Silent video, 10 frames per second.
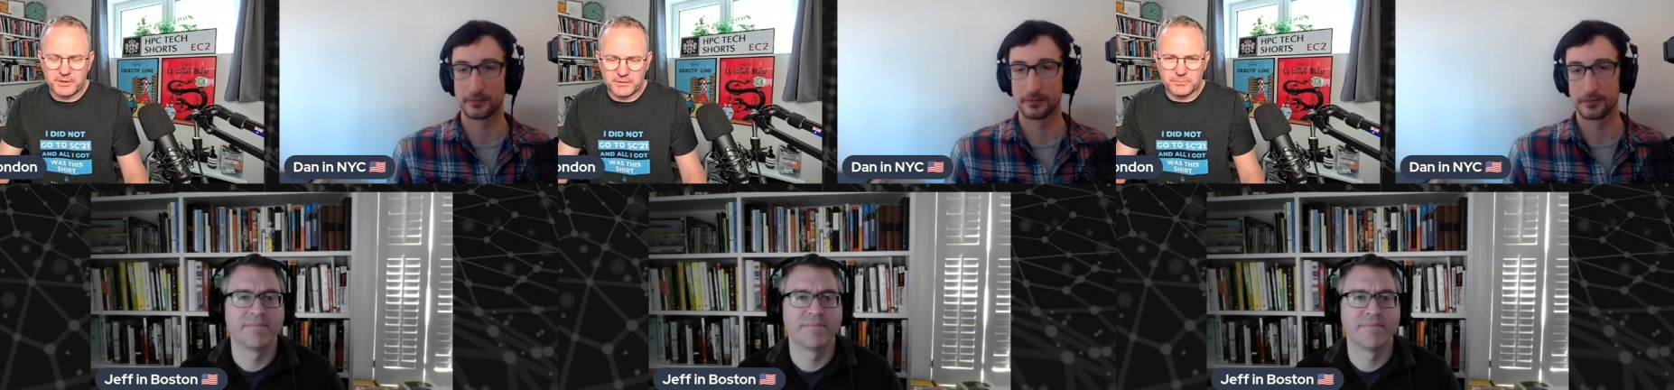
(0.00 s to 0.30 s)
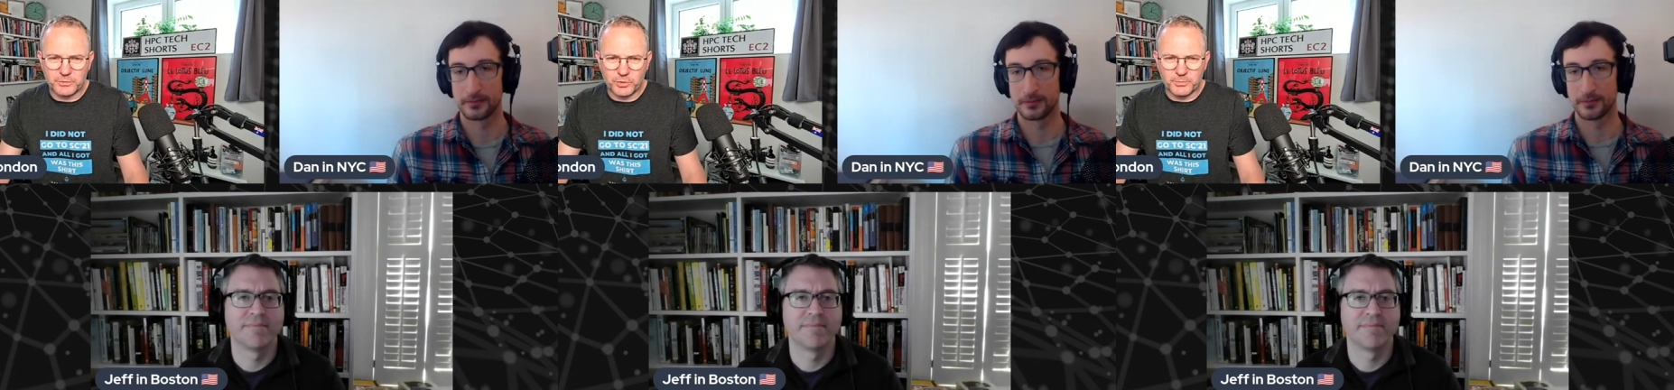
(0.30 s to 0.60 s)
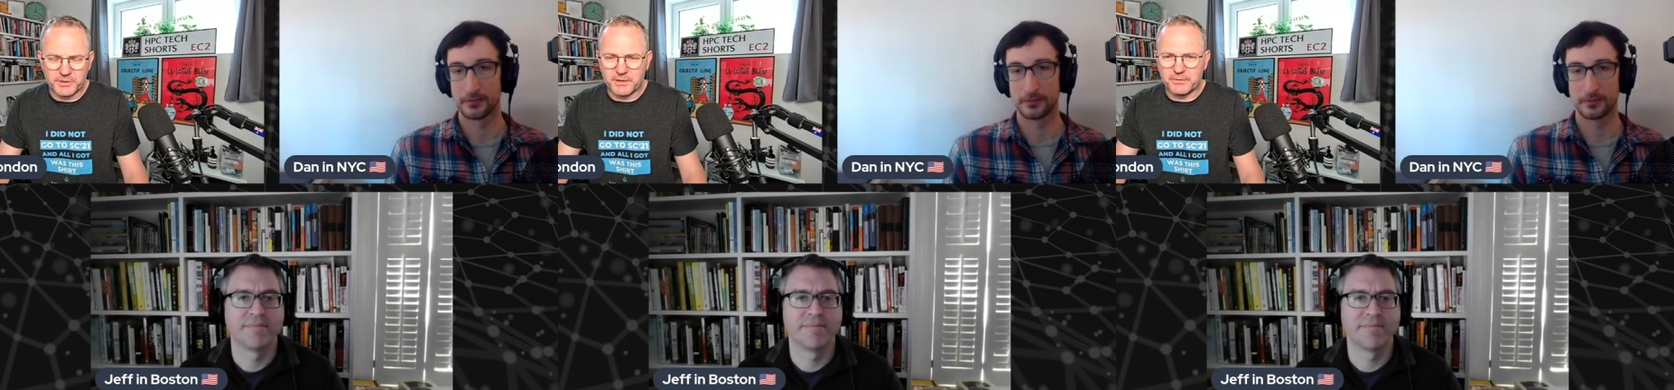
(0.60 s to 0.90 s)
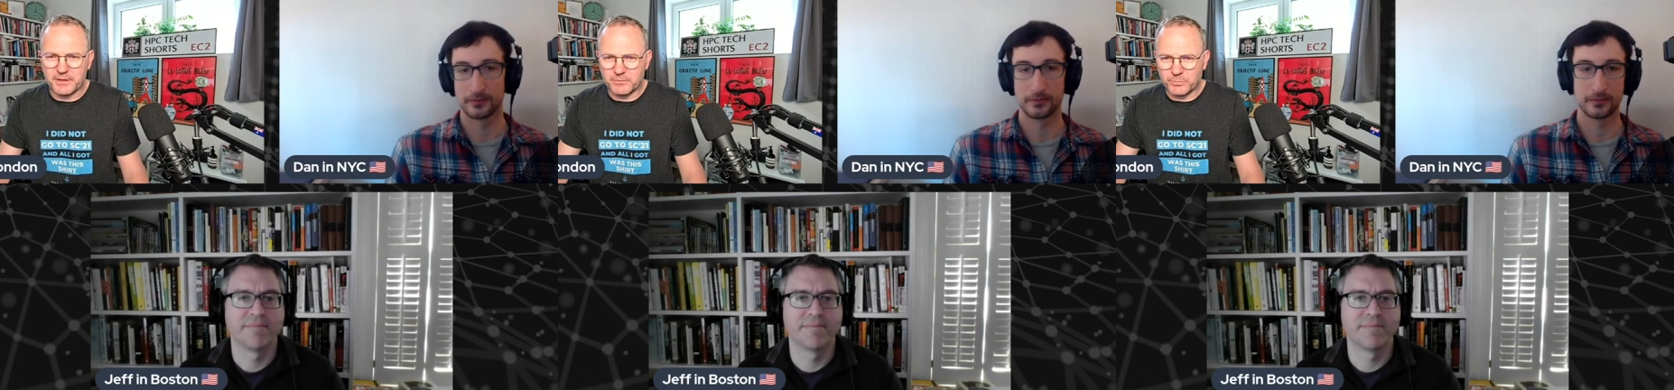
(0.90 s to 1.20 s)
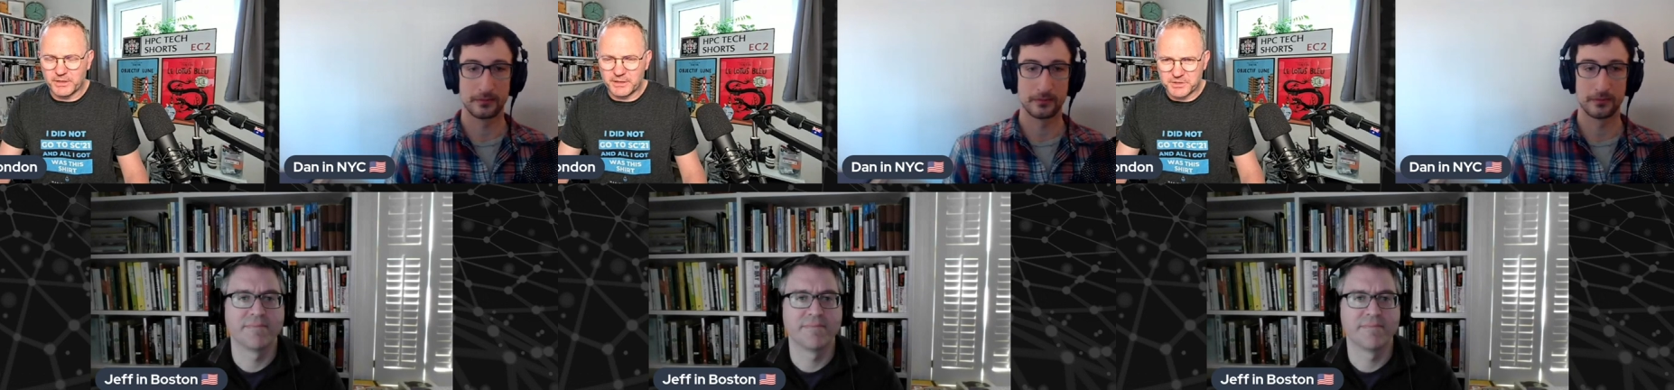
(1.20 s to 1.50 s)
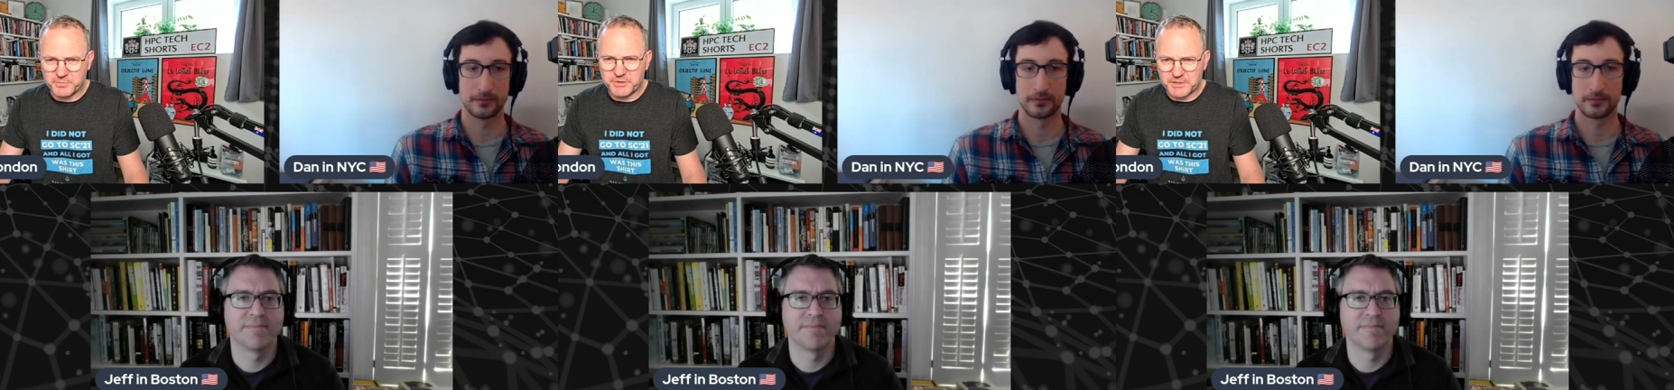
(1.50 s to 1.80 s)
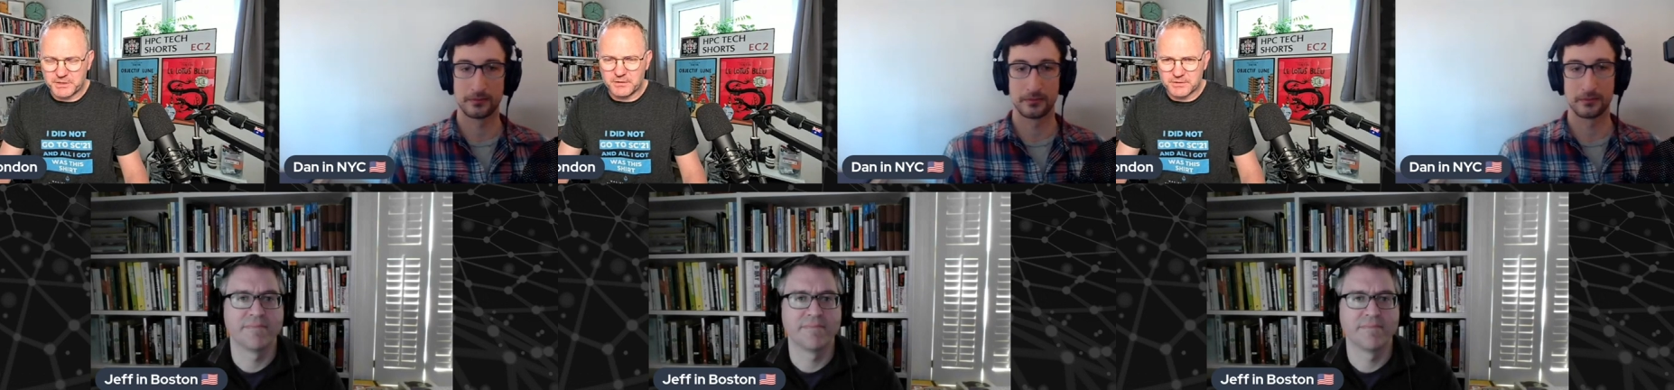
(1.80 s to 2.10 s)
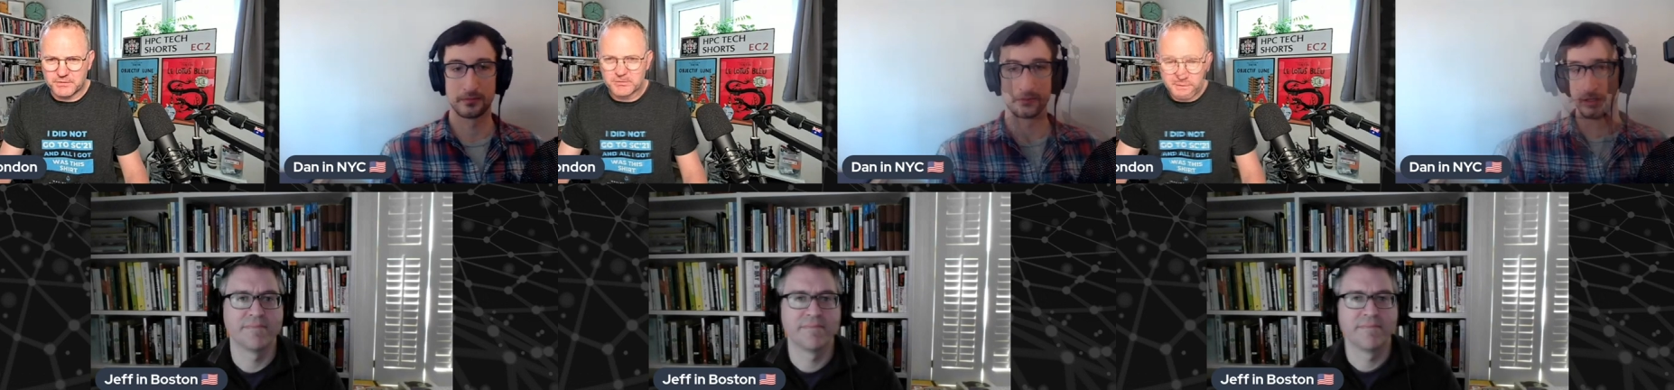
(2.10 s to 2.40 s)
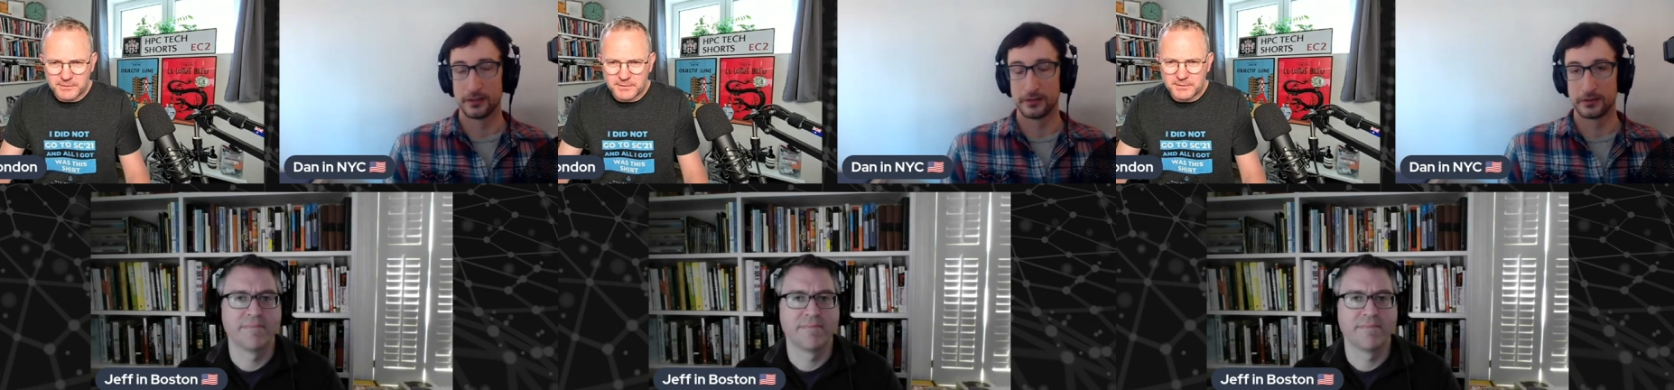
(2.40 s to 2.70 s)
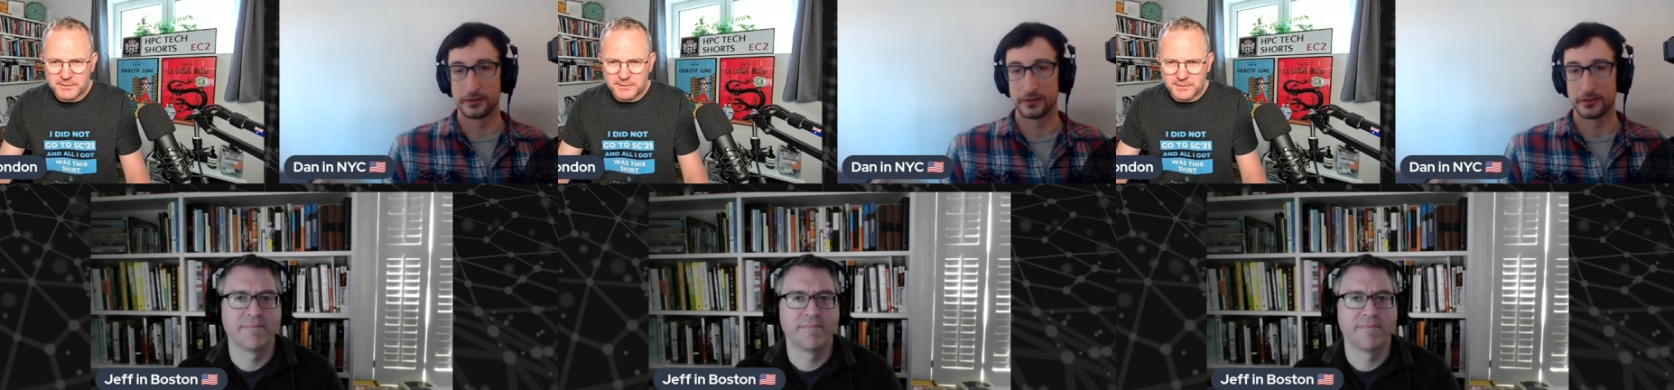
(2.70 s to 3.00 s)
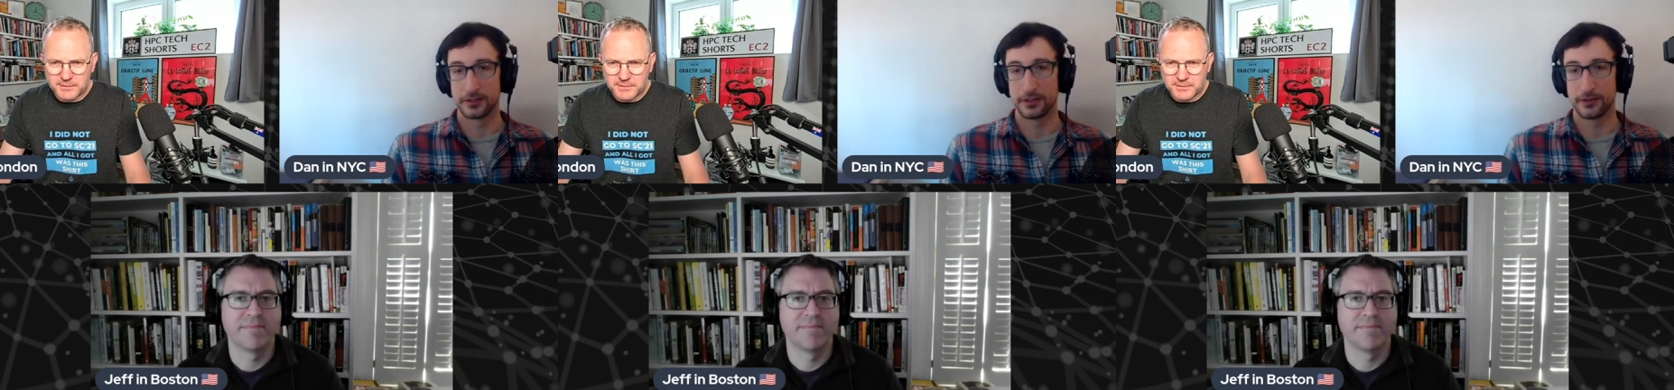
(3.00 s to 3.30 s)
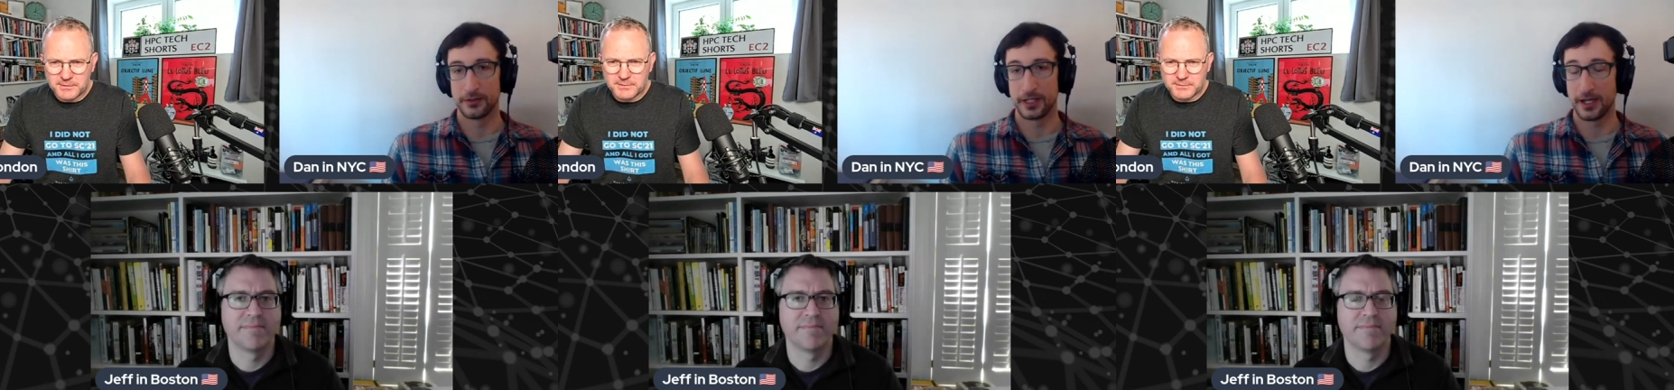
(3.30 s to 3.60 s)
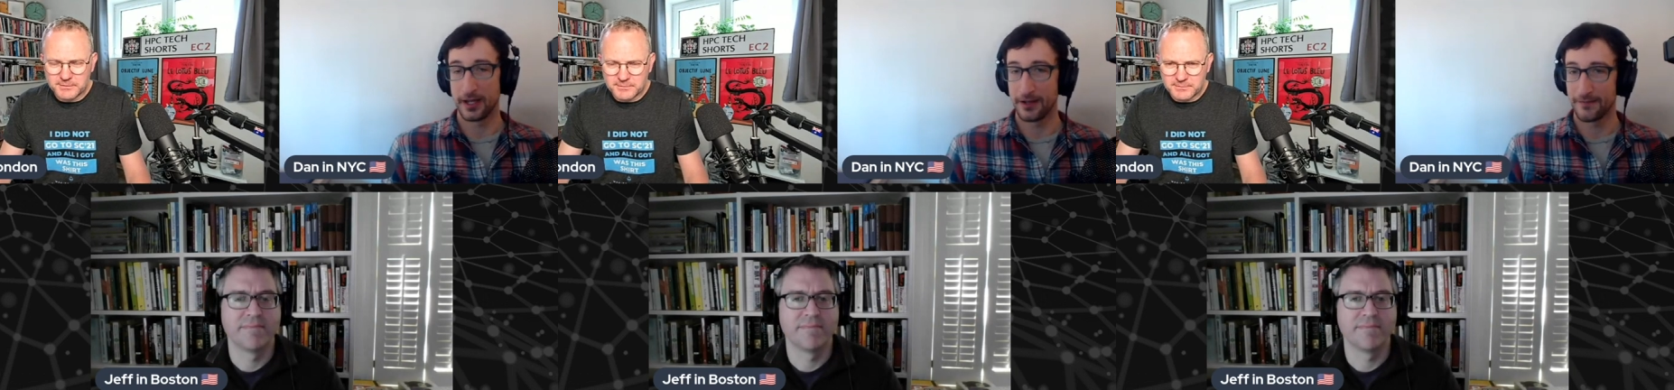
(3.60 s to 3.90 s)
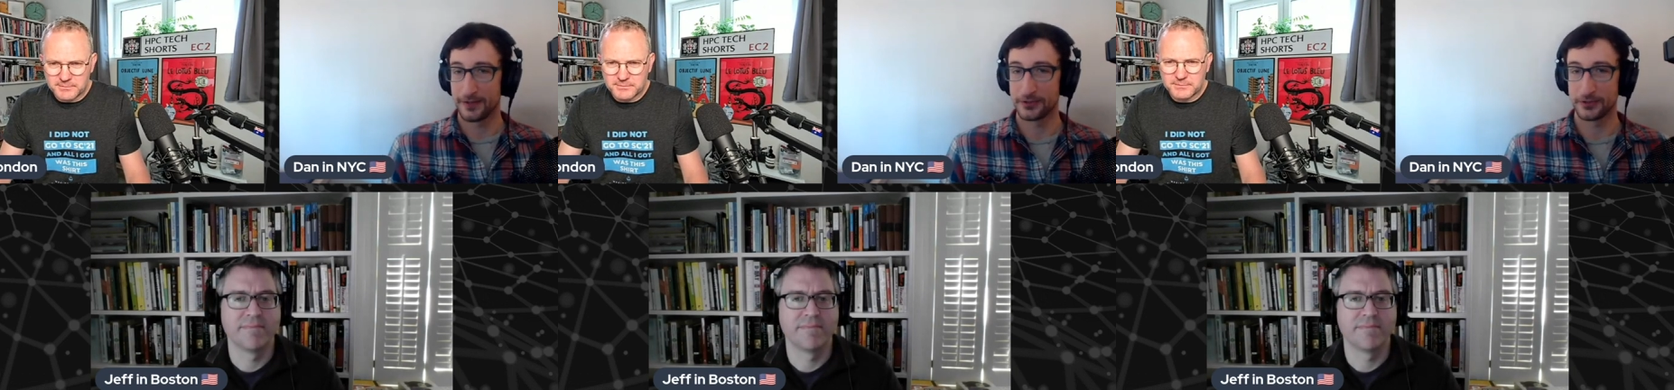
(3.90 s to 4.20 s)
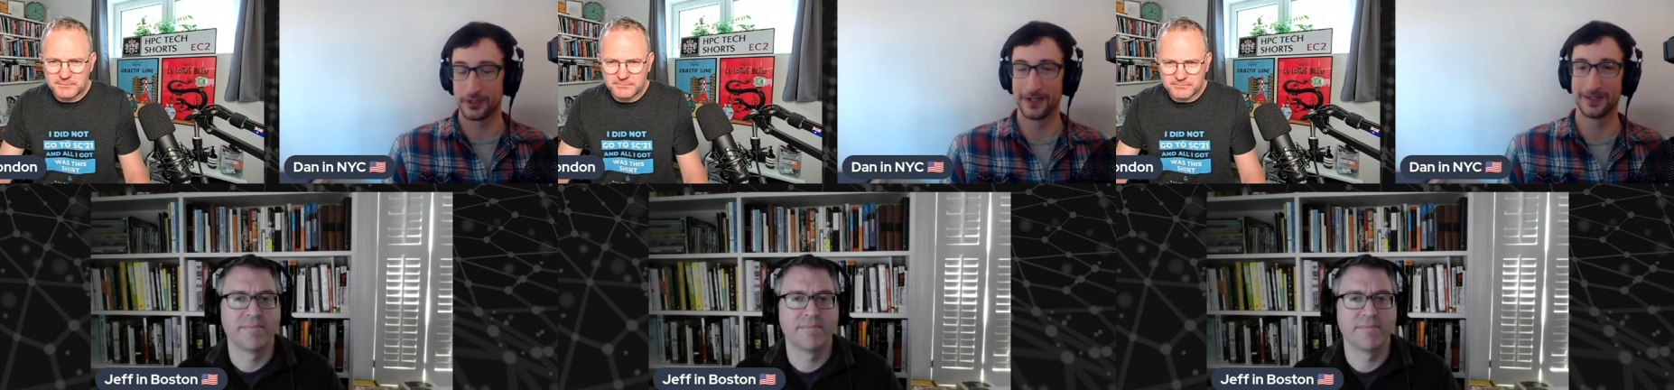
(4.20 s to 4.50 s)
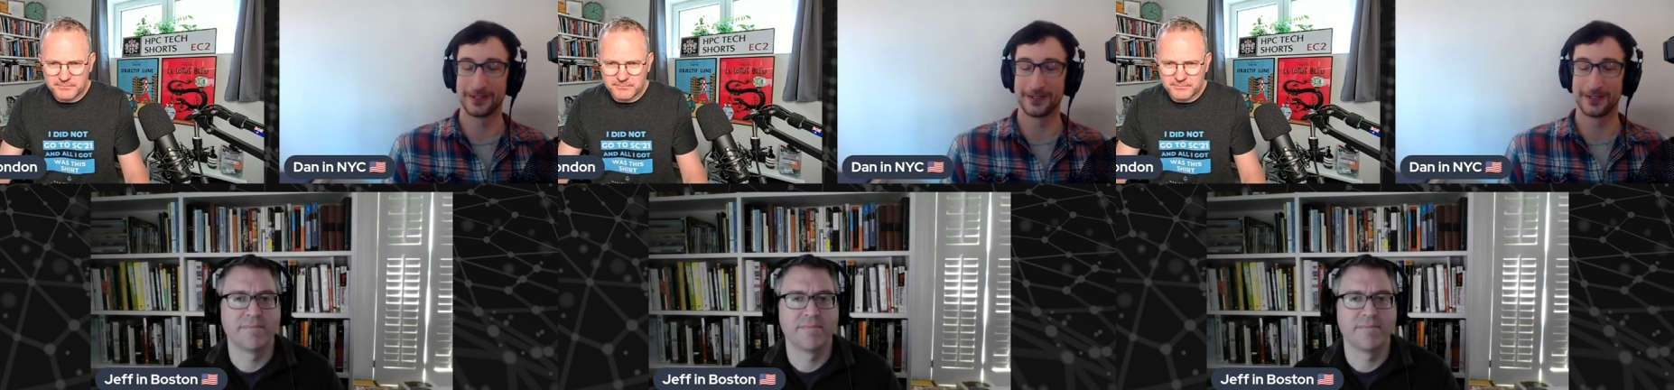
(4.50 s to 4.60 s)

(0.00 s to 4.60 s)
Speaker 1: that would normally go out and buy an hpc cluster so they have historically